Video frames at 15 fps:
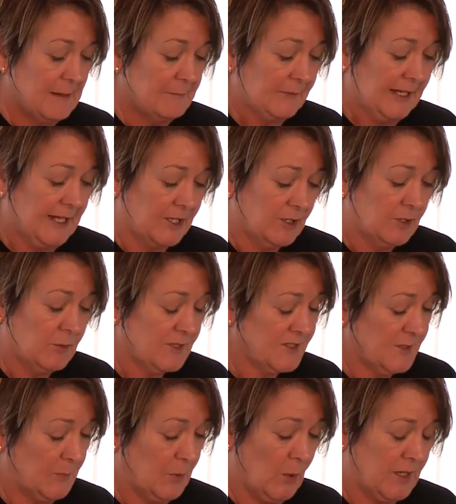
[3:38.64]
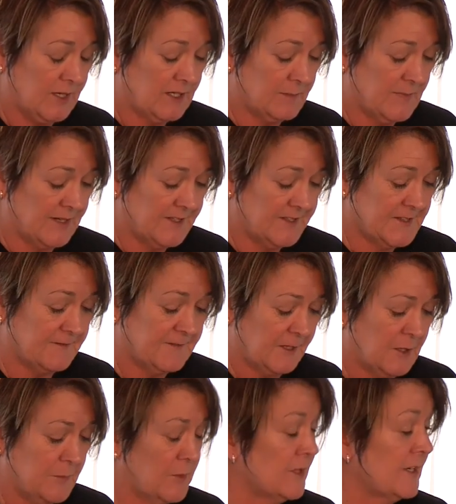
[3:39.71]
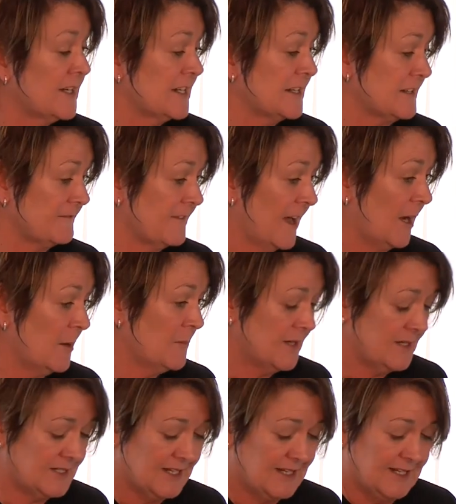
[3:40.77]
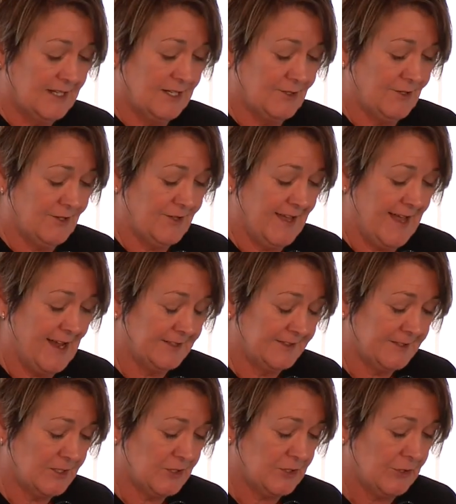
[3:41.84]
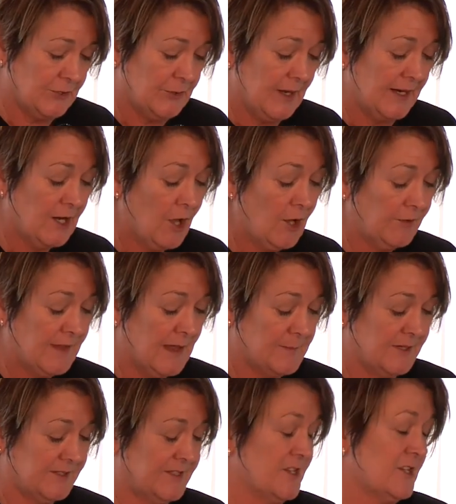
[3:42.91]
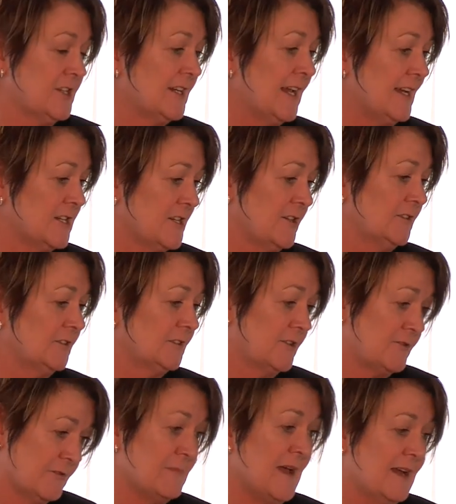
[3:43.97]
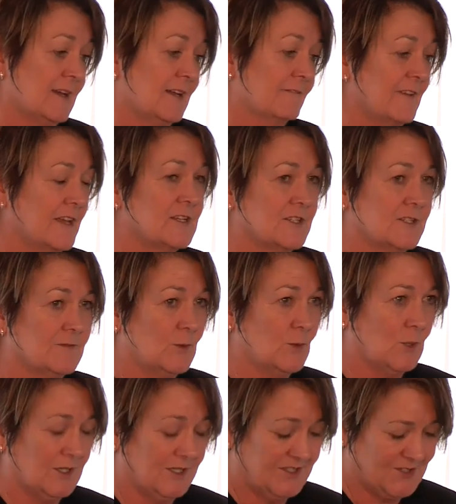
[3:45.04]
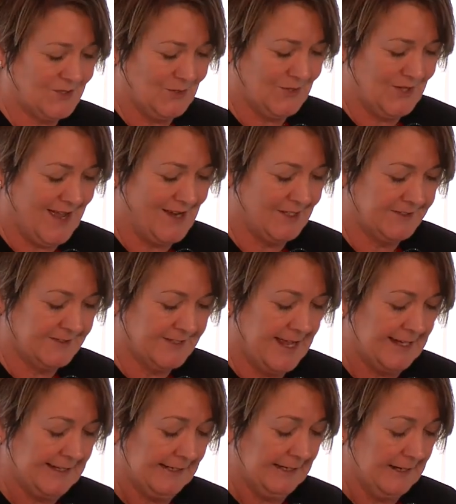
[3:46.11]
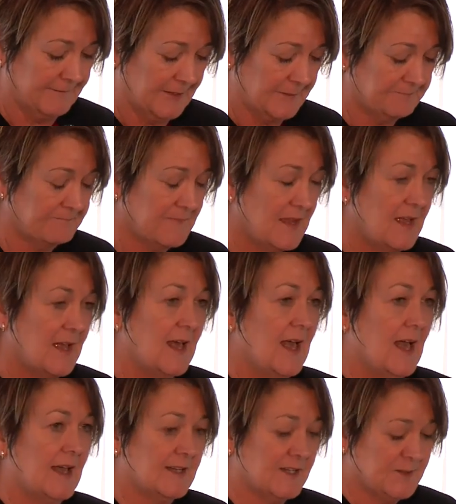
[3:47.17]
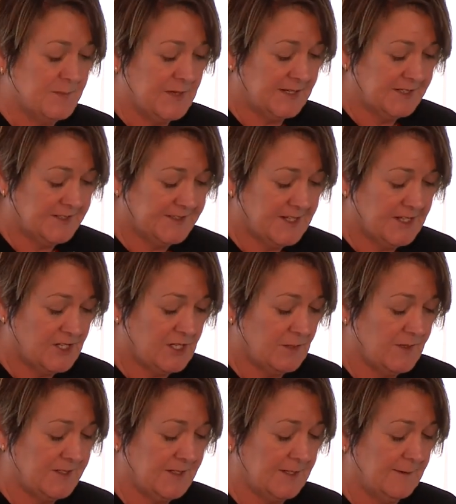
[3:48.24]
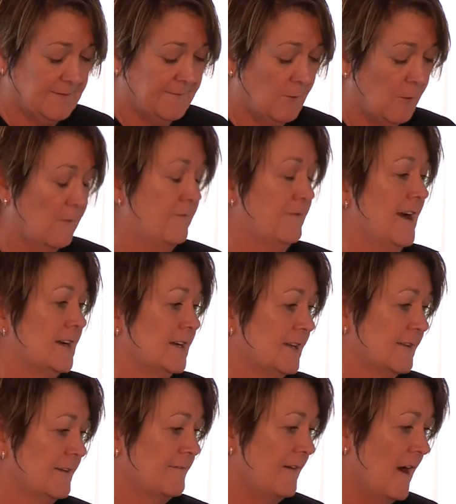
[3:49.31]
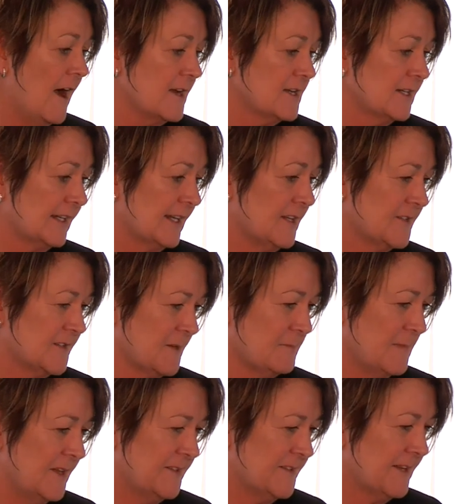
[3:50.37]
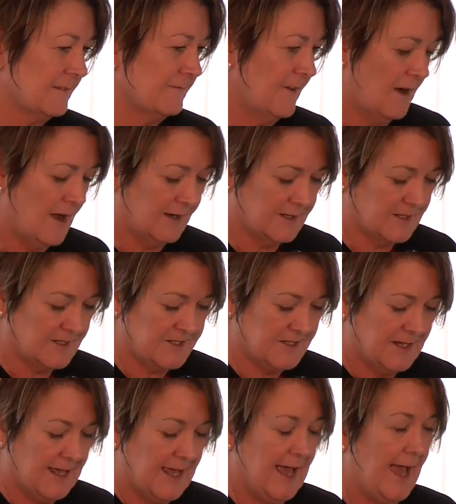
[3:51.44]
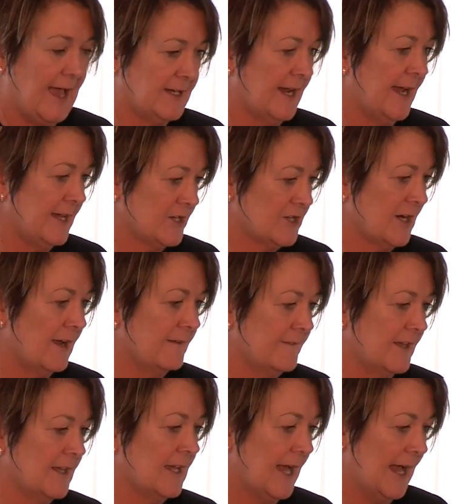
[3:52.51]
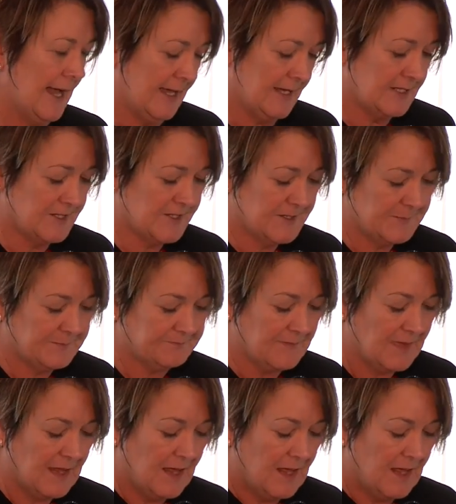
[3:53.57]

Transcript: Dame Kidu was appointed Minister for Community Development in 2002 and held that position until the dramatic events of August 2011. And as minister, she was at the forefront in the fight against domestic violence and HIV/AIDS.